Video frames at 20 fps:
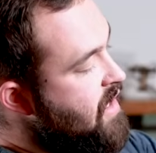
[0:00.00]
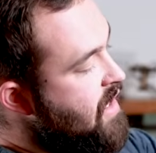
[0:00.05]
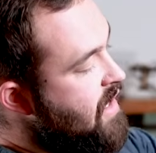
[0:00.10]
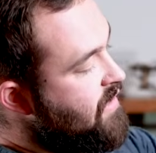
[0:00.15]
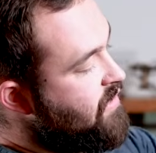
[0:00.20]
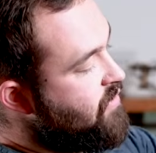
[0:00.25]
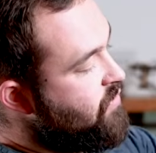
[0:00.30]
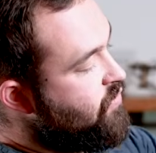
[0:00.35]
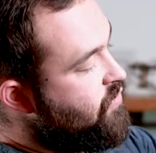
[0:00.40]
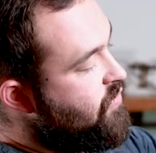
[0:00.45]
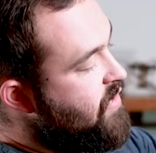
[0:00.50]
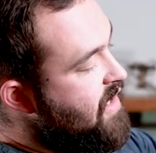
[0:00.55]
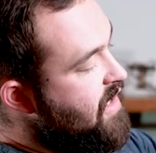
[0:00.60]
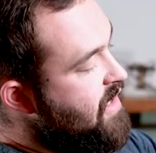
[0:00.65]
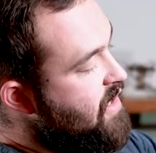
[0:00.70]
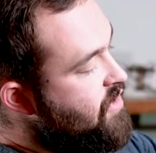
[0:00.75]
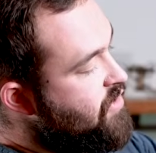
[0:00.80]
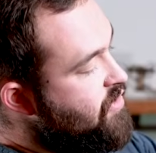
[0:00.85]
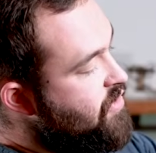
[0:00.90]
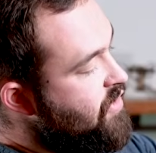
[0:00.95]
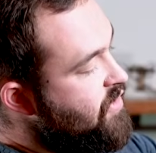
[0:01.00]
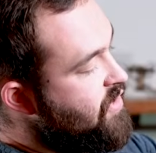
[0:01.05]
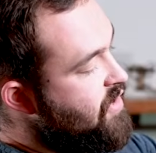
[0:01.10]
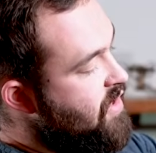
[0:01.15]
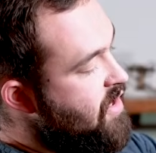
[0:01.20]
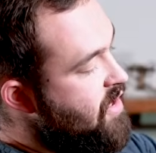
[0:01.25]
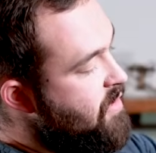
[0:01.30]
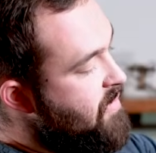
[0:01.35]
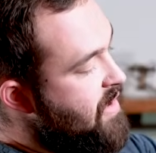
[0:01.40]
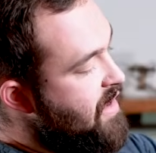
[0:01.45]
has a really good
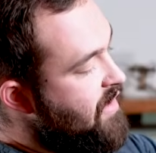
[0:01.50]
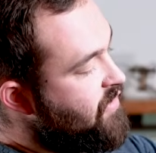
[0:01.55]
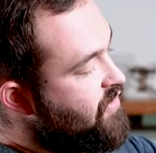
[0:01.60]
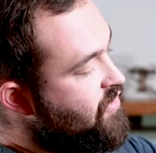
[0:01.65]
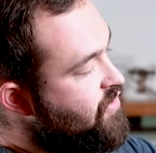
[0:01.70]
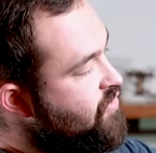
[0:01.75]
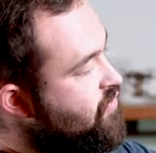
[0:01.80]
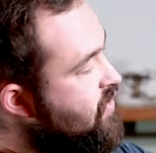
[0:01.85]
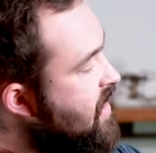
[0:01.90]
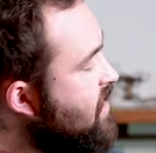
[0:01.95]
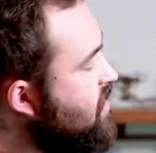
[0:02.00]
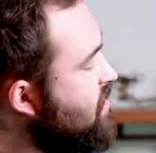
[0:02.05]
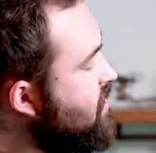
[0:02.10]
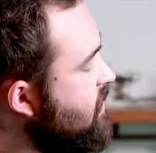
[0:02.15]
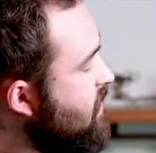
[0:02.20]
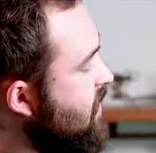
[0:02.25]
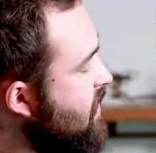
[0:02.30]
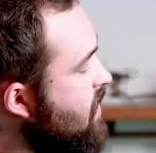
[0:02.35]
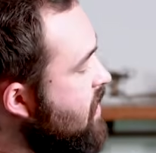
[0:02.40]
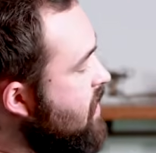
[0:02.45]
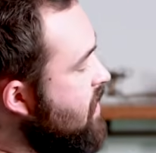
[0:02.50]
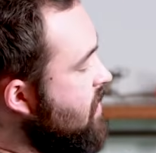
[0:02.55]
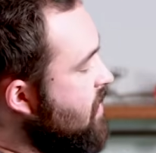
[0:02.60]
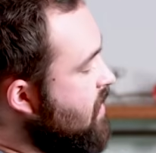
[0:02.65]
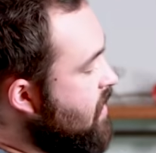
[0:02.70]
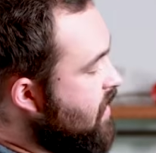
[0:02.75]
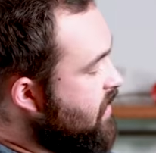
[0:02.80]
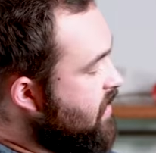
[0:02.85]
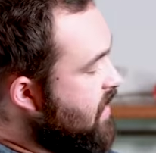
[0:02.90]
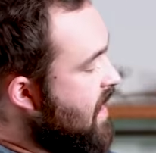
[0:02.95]
amount of stretch to it.
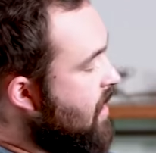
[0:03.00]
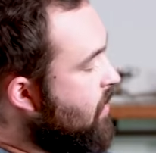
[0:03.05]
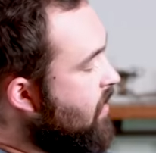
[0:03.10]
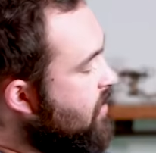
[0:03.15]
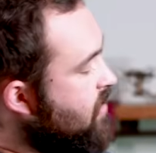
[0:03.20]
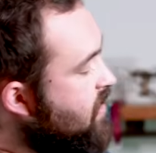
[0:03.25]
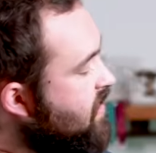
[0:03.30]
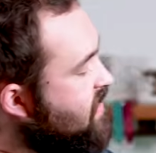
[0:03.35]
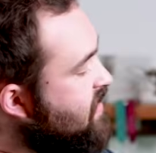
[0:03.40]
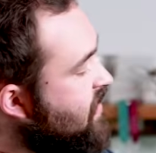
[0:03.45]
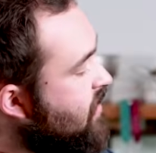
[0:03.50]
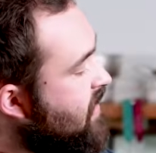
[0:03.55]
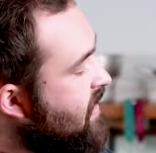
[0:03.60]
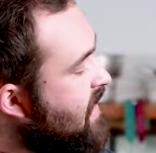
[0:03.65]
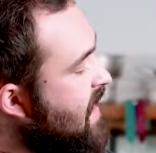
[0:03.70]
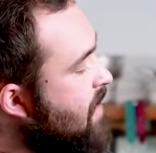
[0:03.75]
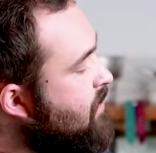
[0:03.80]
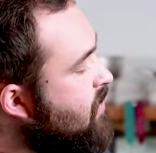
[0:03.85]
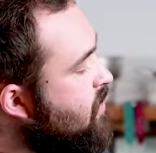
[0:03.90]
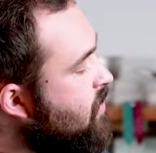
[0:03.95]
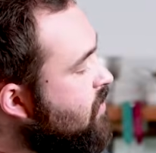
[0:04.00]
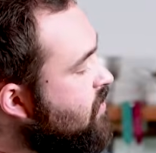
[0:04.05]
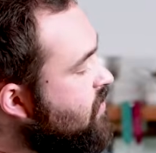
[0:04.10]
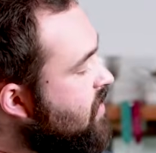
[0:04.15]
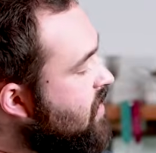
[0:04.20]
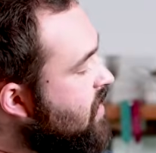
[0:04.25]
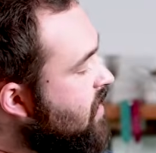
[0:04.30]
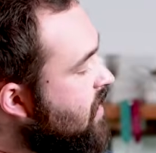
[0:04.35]
I don't know how well you can see it on camera, we'll do a